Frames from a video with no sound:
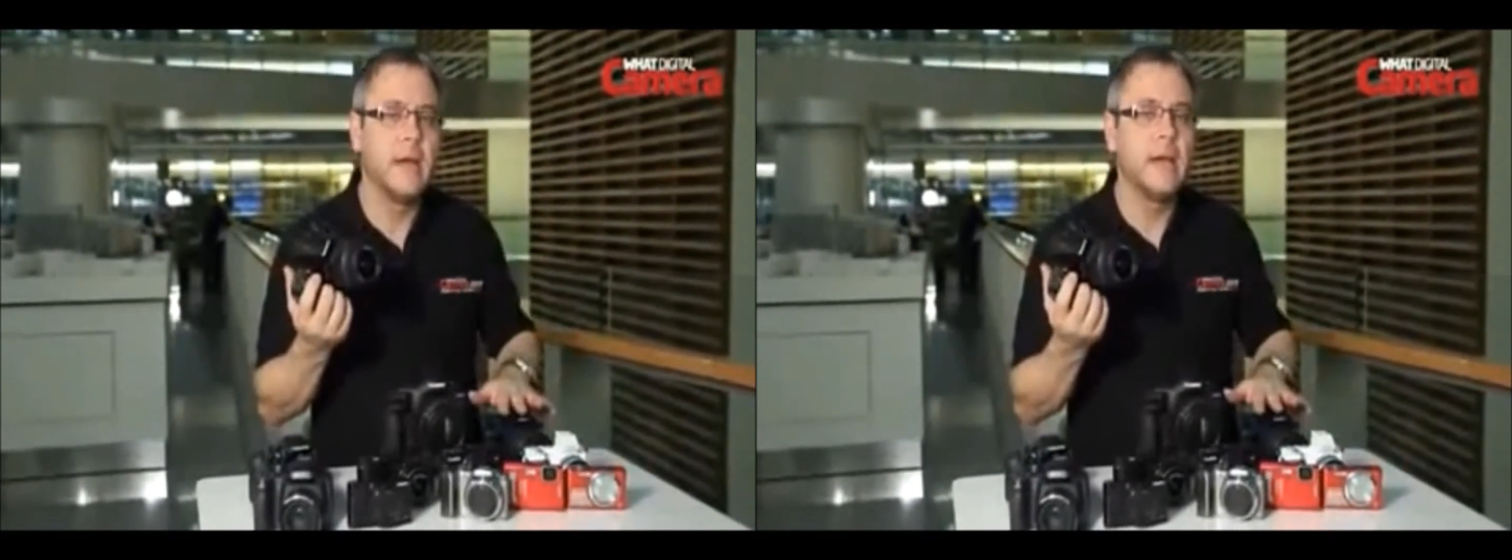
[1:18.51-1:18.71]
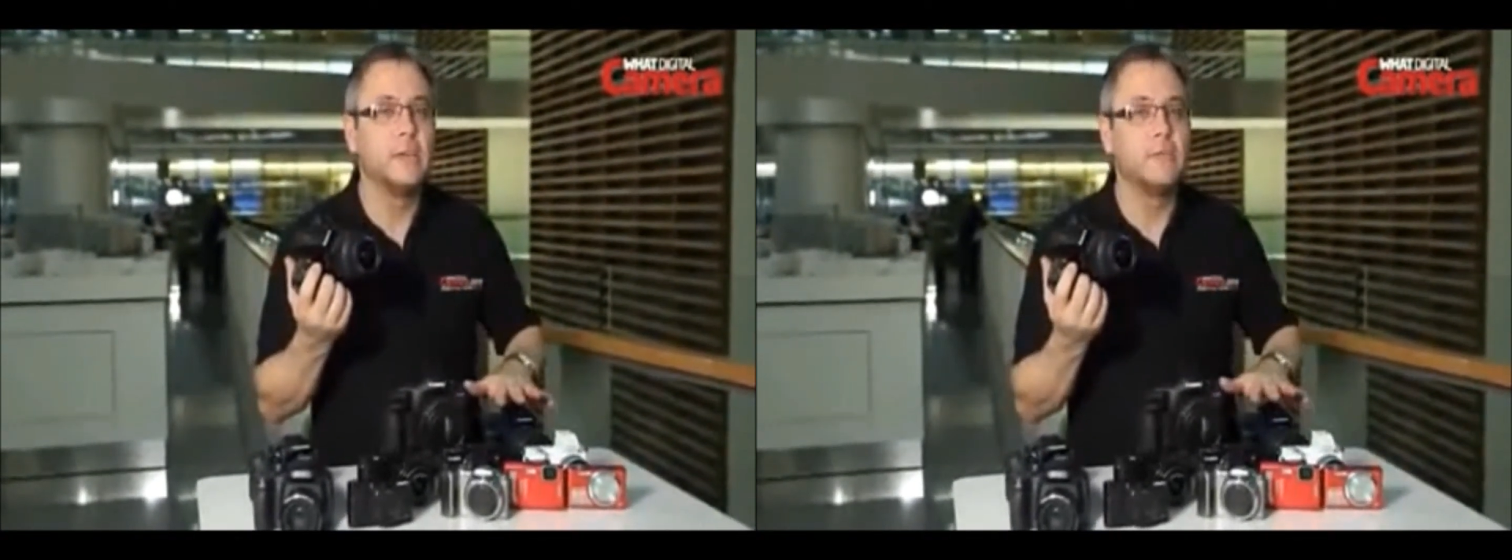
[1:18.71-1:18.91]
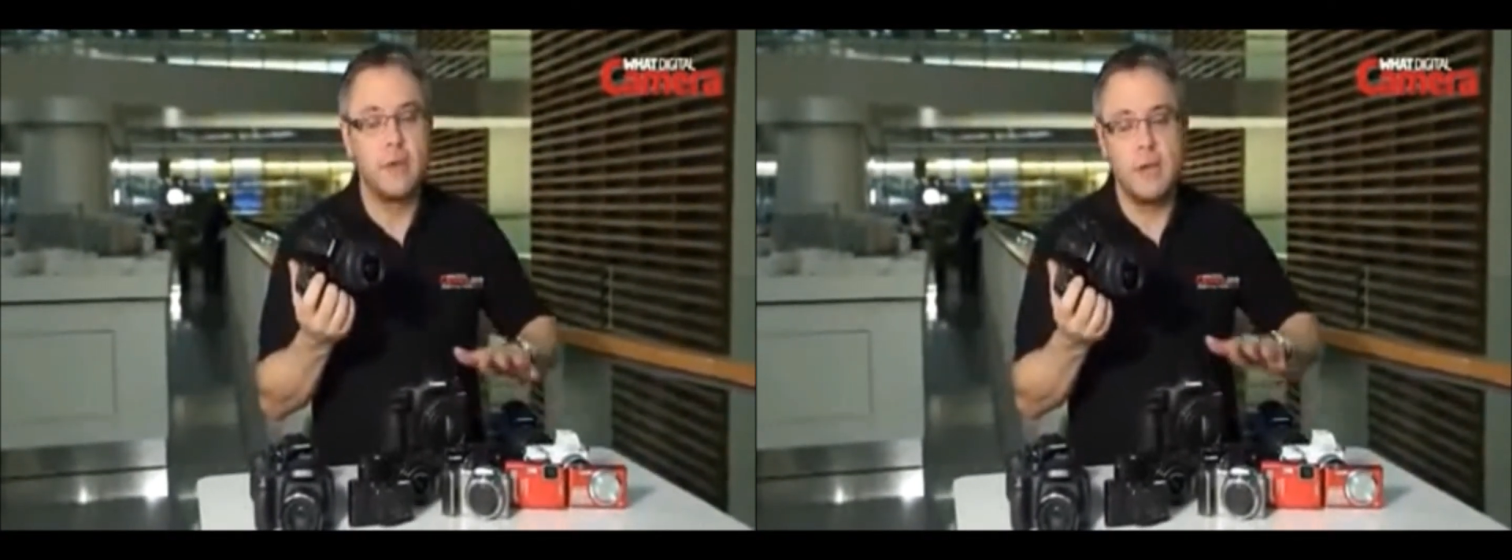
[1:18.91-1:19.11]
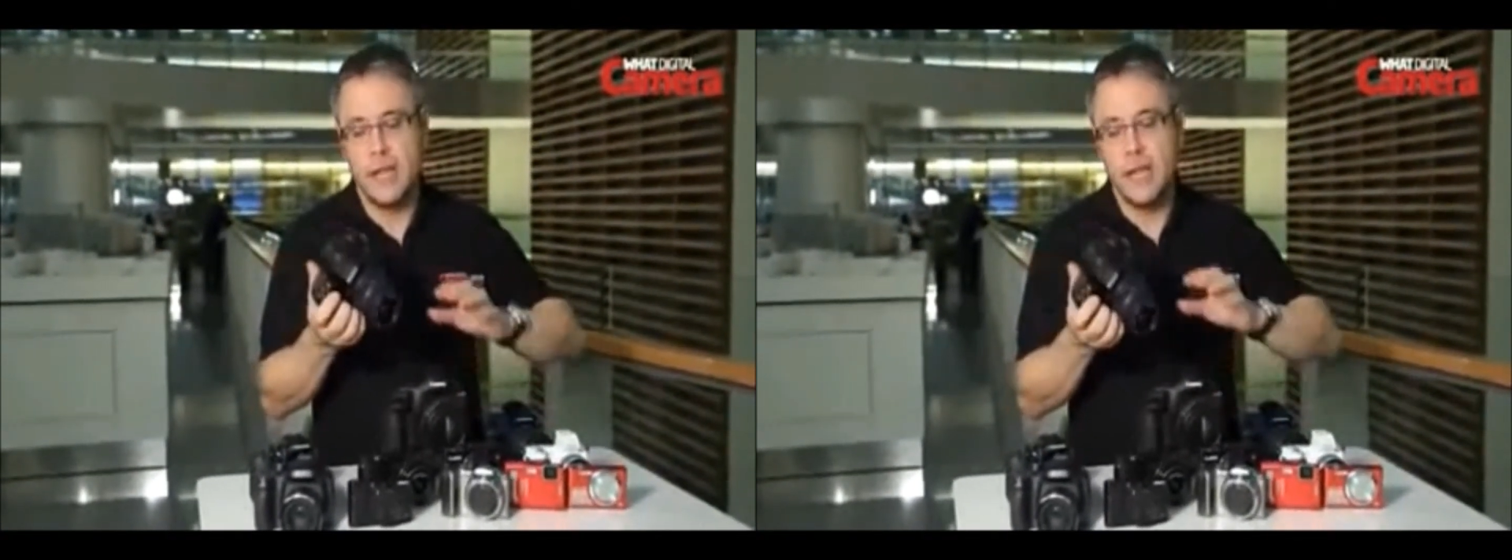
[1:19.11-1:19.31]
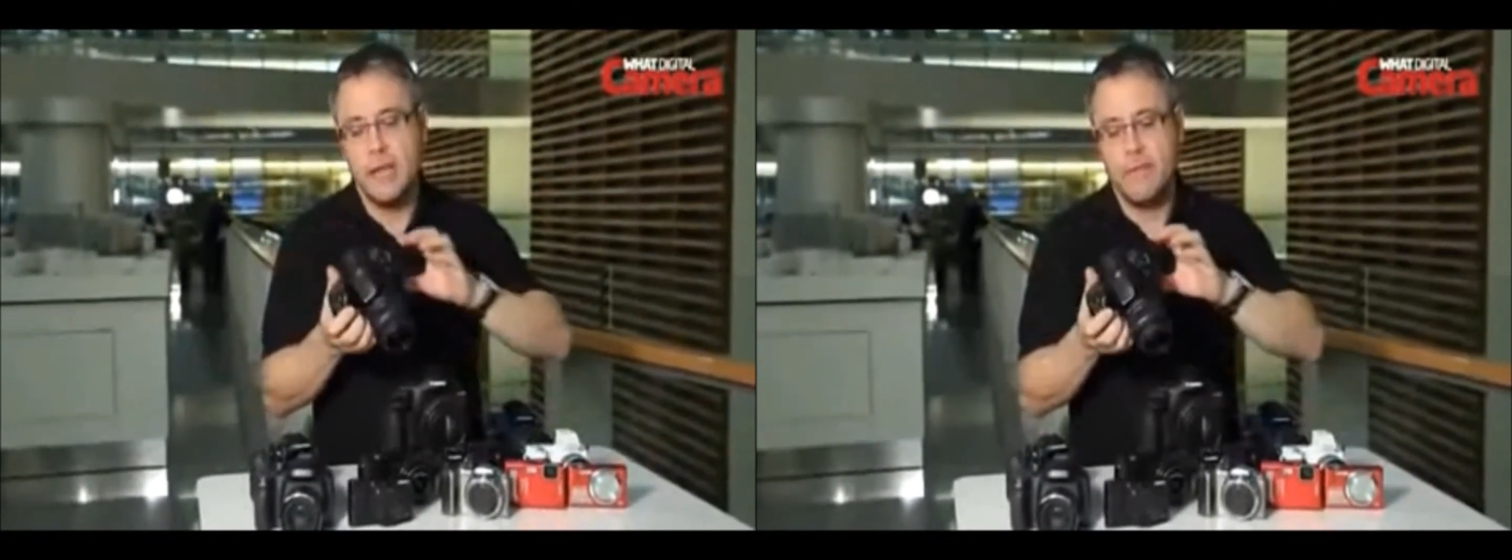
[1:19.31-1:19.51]
is
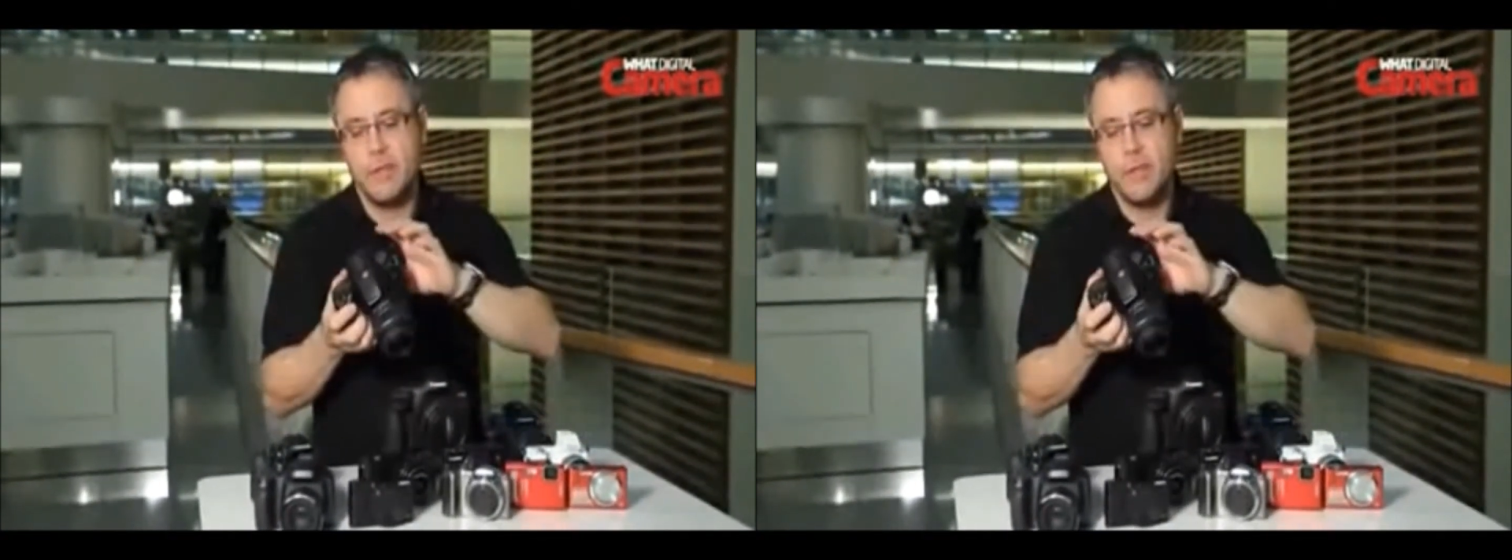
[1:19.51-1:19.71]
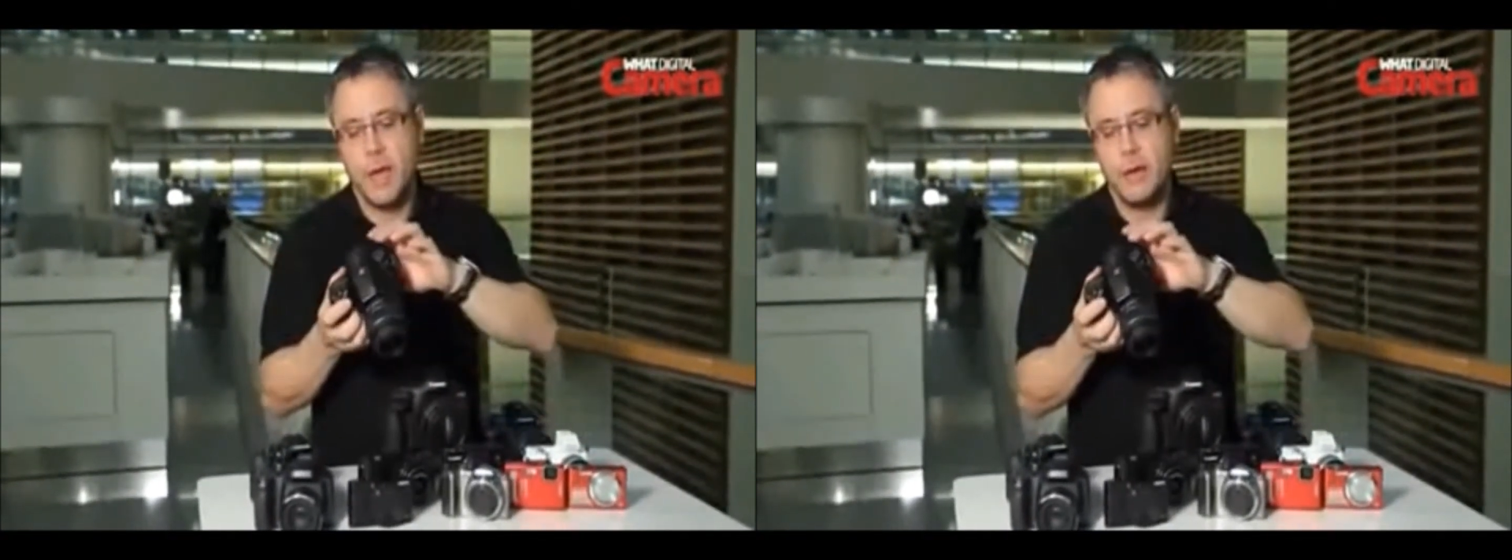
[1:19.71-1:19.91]
really in that you have